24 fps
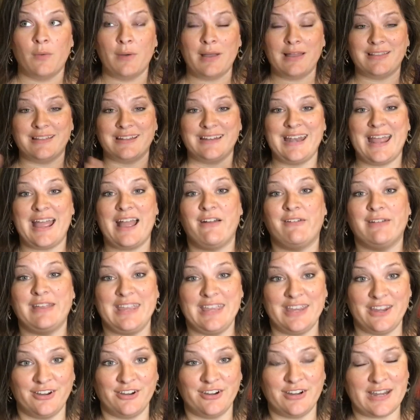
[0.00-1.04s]
Well, now
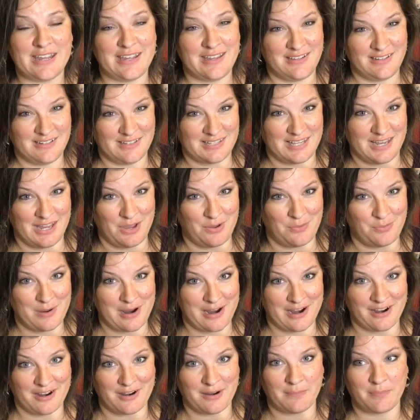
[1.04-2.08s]
here is
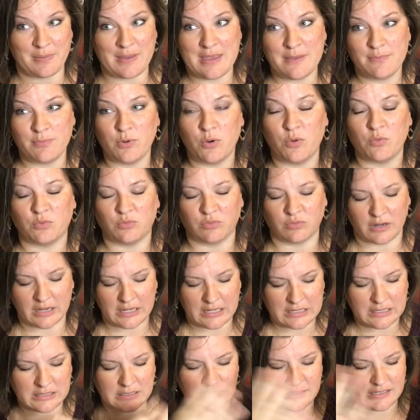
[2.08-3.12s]
where people
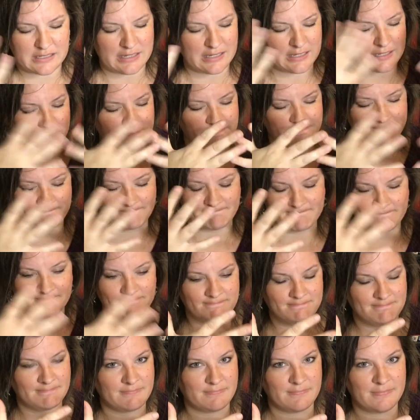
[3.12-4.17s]
really
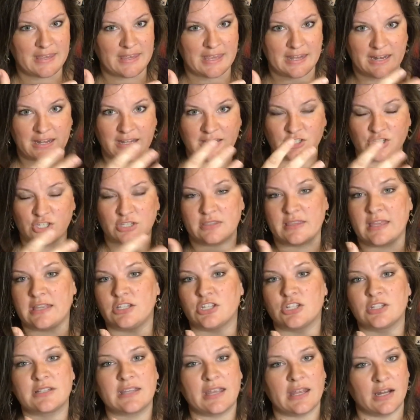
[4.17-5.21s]
get it. They
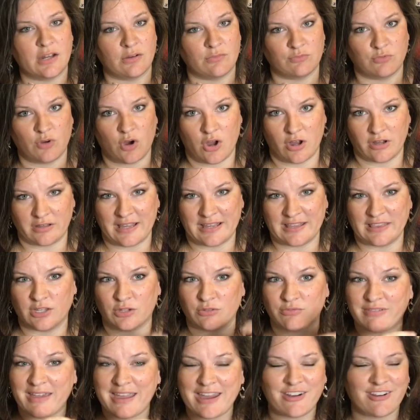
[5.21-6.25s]
just get it wrong. Like,
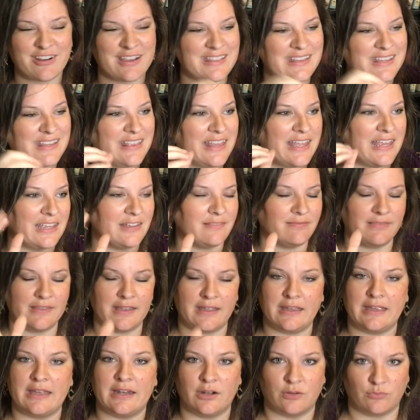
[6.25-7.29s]
they're there and then
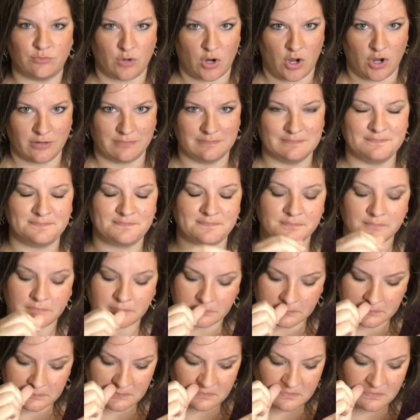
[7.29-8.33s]
they get it wrong.
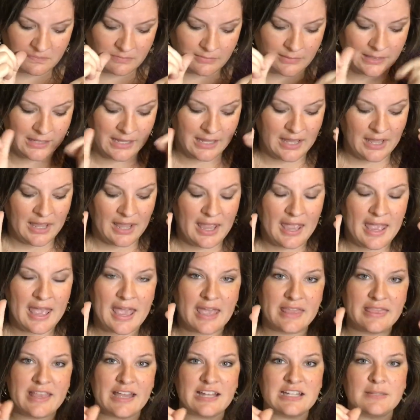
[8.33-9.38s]

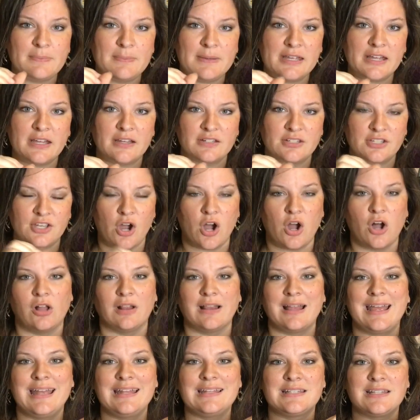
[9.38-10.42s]
And that's because,
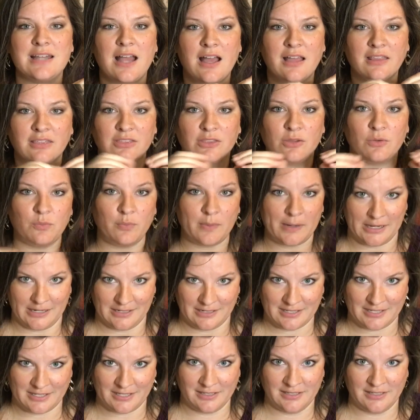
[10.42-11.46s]
y'all, it's not the
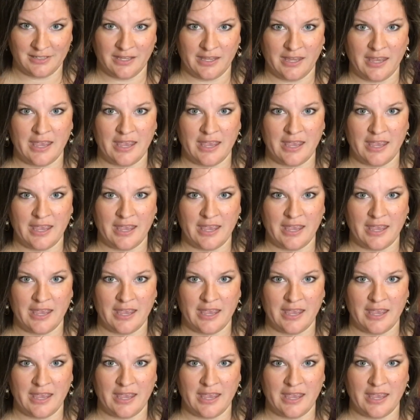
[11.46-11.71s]
wheat.